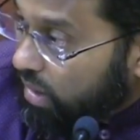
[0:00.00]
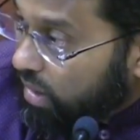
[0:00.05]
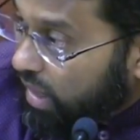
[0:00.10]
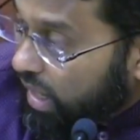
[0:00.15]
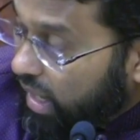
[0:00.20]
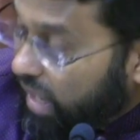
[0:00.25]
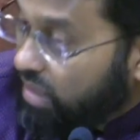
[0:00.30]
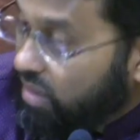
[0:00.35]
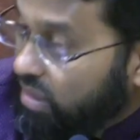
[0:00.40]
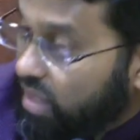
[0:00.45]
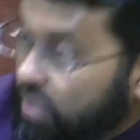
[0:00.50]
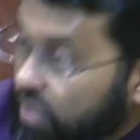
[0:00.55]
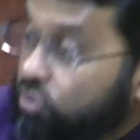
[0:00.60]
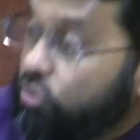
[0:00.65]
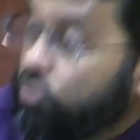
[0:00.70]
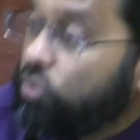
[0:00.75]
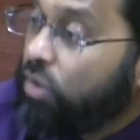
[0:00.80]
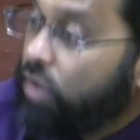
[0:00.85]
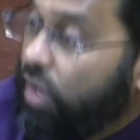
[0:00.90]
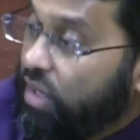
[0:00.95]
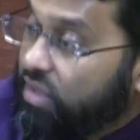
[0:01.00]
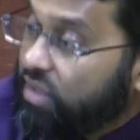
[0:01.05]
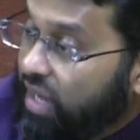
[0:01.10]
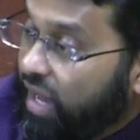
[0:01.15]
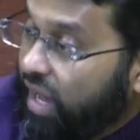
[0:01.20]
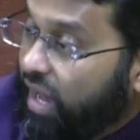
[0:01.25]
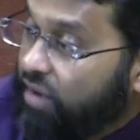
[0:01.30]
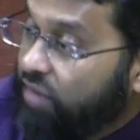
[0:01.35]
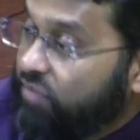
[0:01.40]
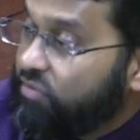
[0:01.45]
and they do not
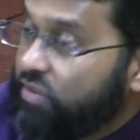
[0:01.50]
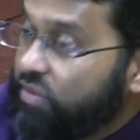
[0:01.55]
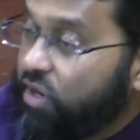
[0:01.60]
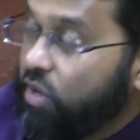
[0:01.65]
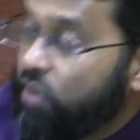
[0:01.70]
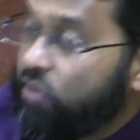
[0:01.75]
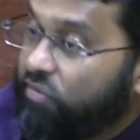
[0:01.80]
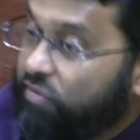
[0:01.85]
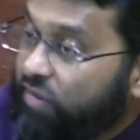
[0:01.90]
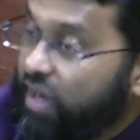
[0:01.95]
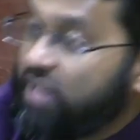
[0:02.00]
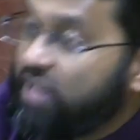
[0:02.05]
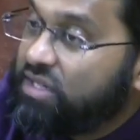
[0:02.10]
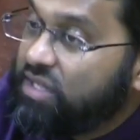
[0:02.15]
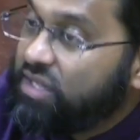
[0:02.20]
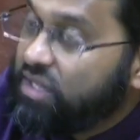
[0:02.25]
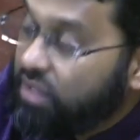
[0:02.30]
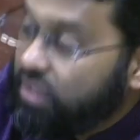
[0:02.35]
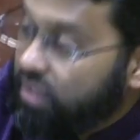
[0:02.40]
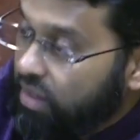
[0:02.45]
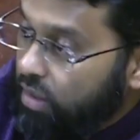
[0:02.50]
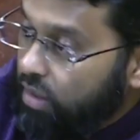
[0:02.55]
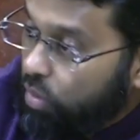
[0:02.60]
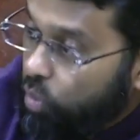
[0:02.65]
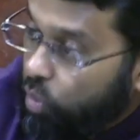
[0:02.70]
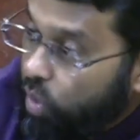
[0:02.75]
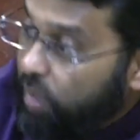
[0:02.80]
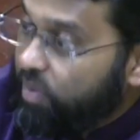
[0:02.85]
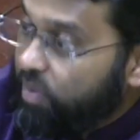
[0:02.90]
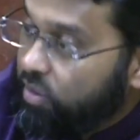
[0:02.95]
have their fighting
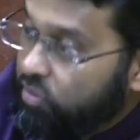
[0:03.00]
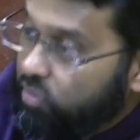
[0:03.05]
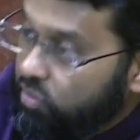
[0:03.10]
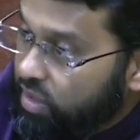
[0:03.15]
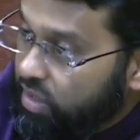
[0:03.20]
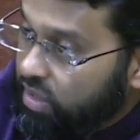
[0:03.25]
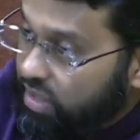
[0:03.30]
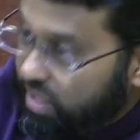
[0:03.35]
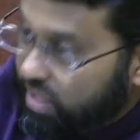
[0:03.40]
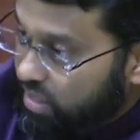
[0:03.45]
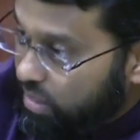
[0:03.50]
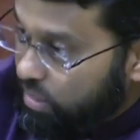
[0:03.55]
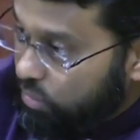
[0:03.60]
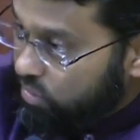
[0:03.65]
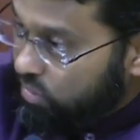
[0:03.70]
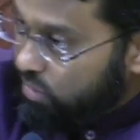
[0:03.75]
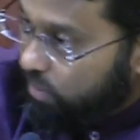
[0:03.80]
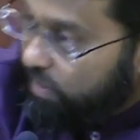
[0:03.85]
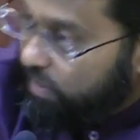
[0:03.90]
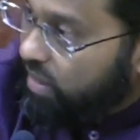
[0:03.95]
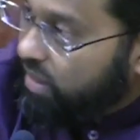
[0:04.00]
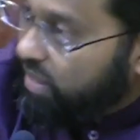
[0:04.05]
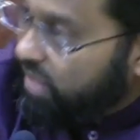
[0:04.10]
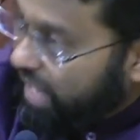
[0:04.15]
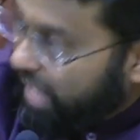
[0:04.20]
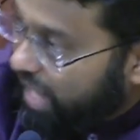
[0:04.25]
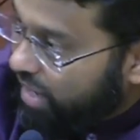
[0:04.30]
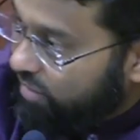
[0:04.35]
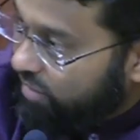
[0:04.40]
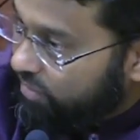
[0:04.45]
weaponry that they would typically
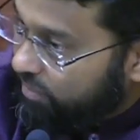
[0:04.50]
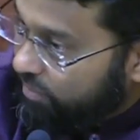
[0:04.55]
have.